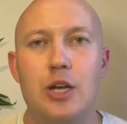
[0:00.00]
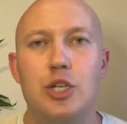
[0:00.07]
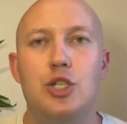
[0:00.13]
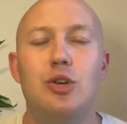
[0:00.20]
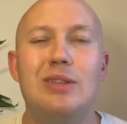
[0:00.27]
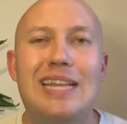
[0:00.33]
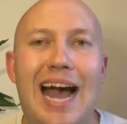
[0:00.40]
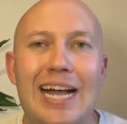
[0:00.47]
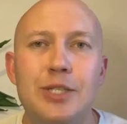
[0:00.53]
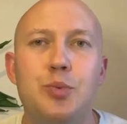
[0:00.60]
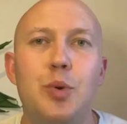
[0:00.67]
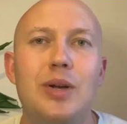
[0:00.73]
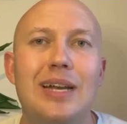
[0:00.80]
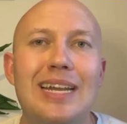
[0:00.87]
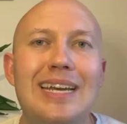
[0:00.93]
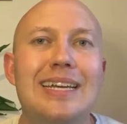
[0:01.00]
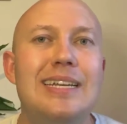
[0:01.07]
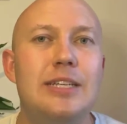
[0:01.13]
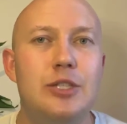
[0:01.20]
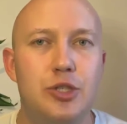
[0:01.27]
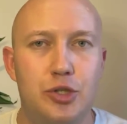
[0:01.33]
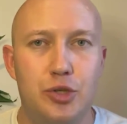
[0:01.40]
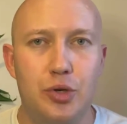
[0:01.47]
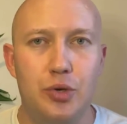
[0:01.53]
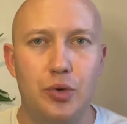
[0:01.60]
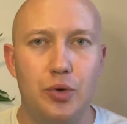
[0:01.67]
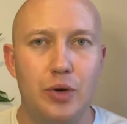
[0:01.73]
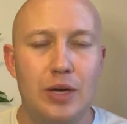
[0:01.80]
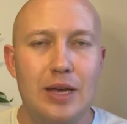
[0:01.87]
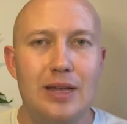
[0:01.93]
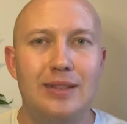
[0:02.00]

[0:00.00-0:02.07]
So that's what leaders do.